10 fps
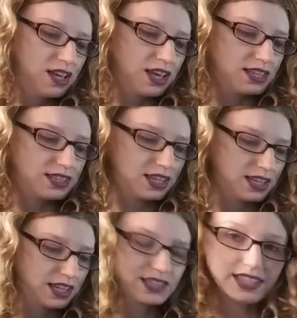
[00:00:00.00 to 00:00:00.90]
It's
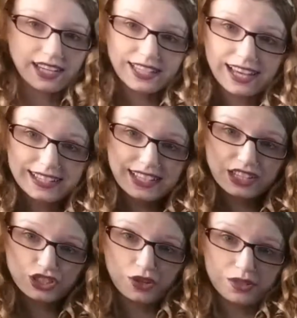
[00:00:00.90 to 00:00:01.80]
like a zigzag
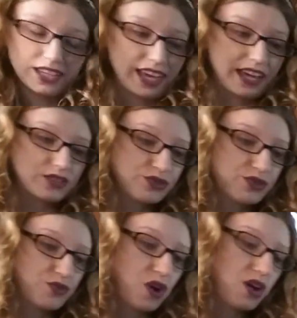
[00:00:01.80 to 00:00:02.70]
stitch, so it's like extra
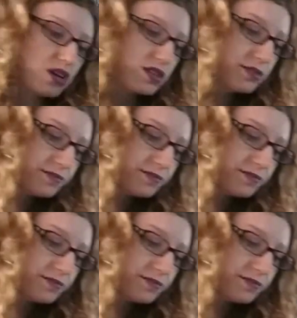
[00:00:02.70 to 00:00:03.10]
strong.